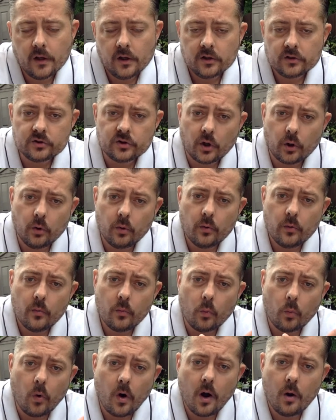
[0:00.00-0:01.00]
So
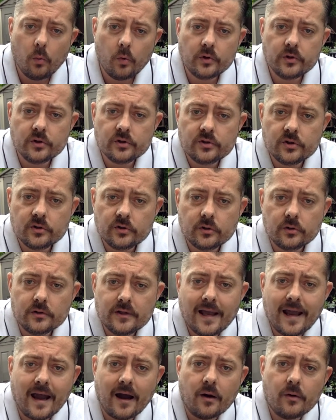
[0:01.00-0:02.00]
what I want you to do
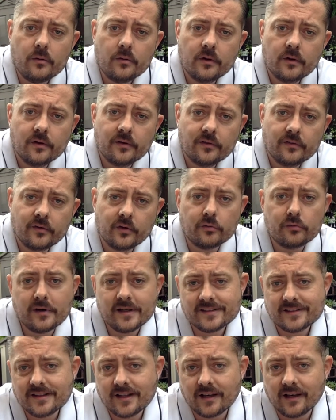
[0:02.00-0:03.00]
now for the
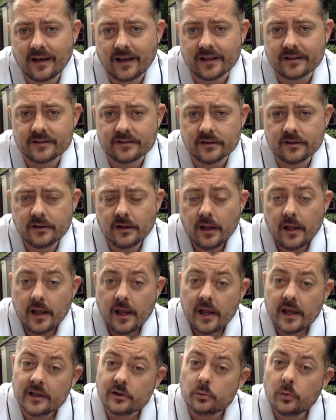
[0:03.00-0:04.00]
rest of the lesson
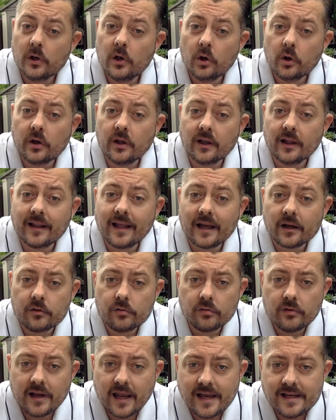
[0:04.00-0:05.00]
is we're looking at that
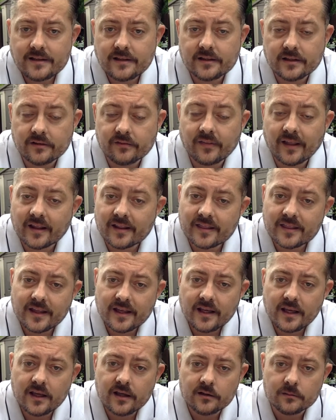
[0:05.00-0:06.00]
creative, that
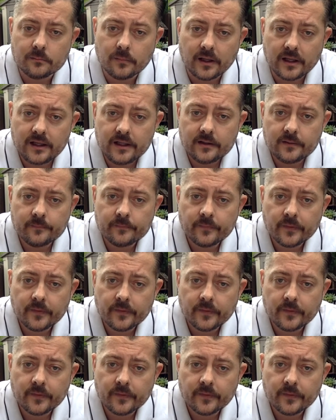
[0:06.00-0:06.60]
thinking me,